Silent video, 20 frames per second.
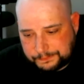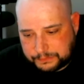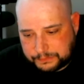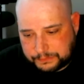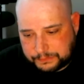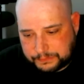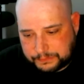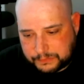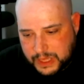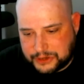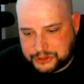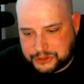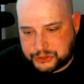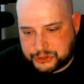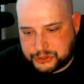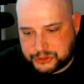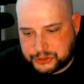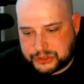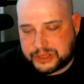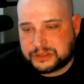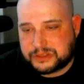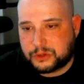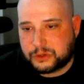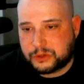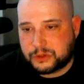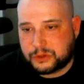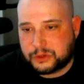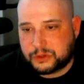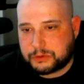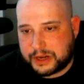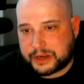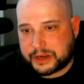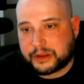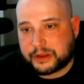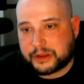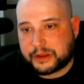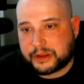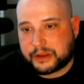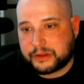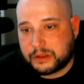the Azure Sentinel product.
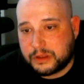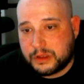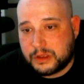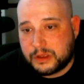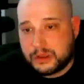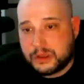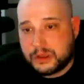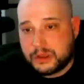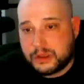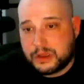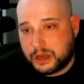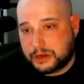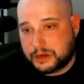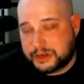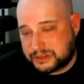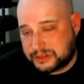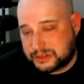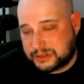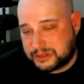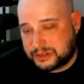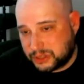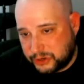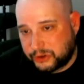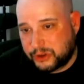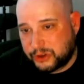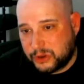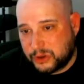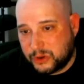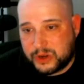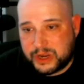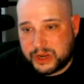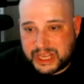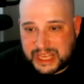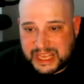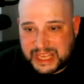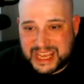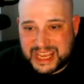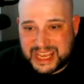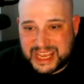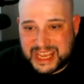Now, secure coding,
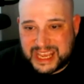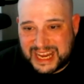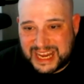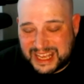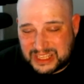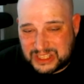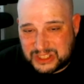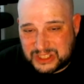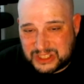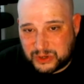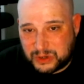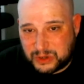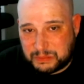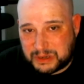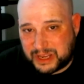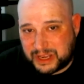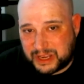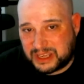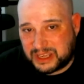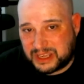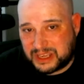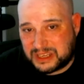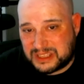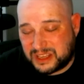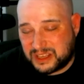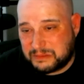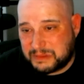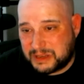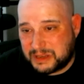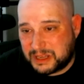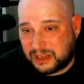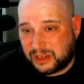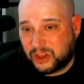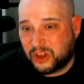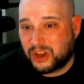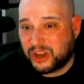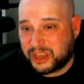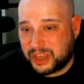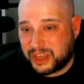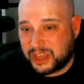I can't answer, but I can tell you about
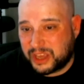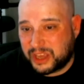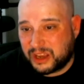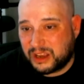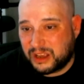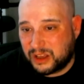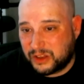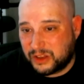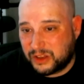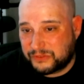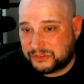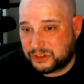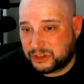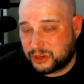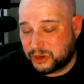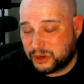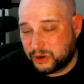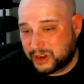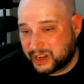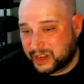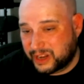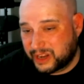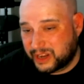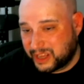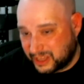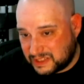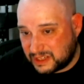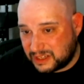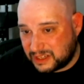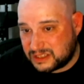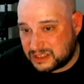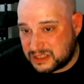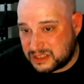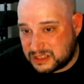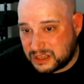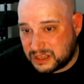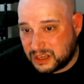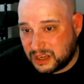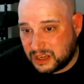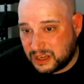logging of security
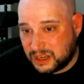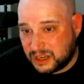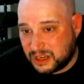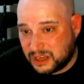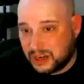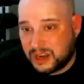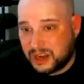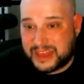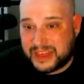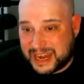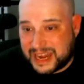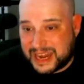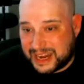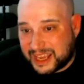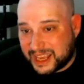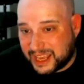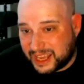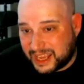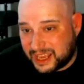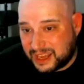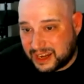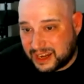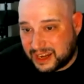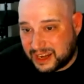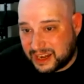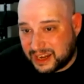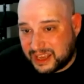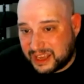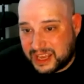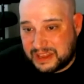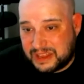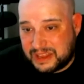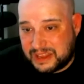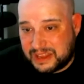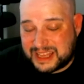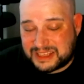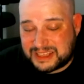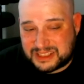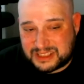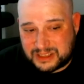incidents. That I can, and
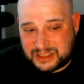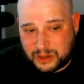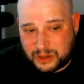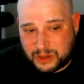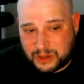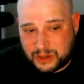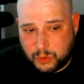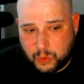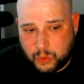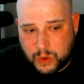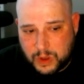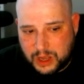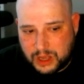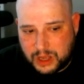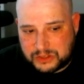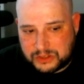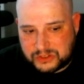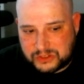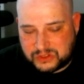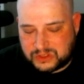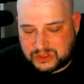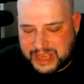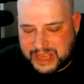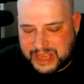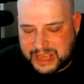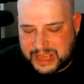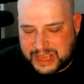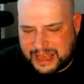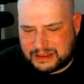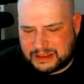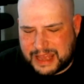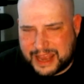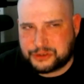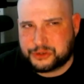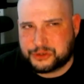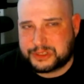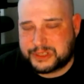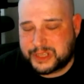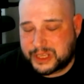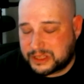that's
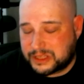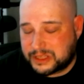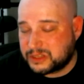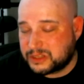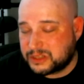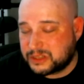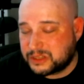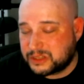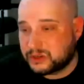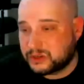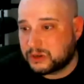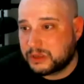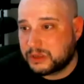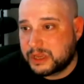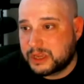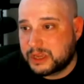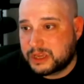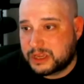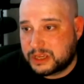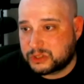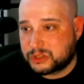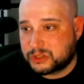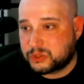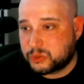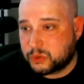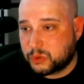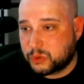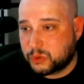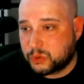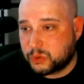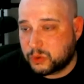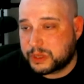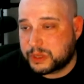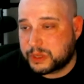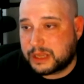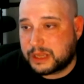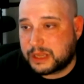Azure Sentinel is a tool that allows